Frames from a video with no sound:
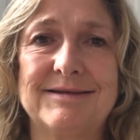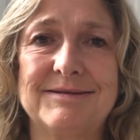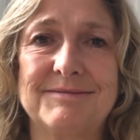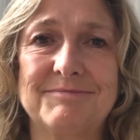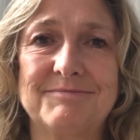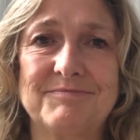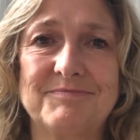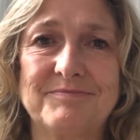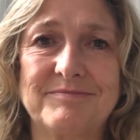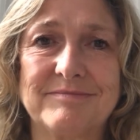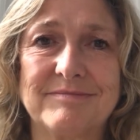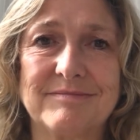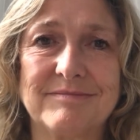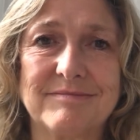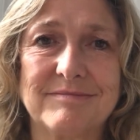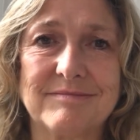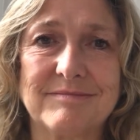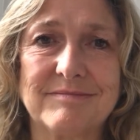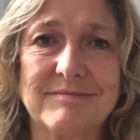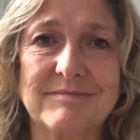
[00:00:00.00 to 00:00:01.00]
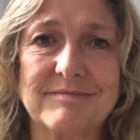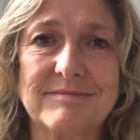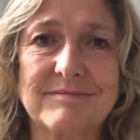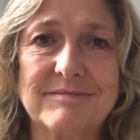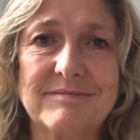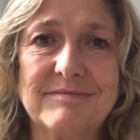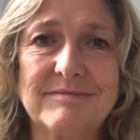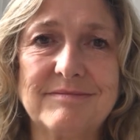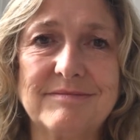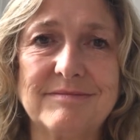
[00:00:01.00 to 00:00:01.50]

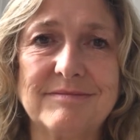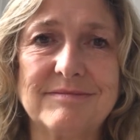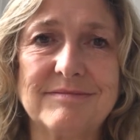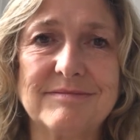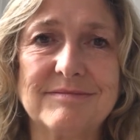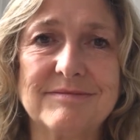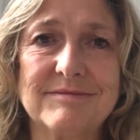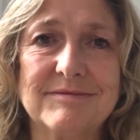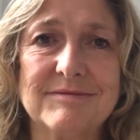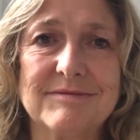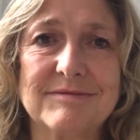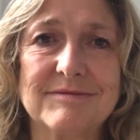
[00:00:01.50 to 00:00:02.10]
[no speech]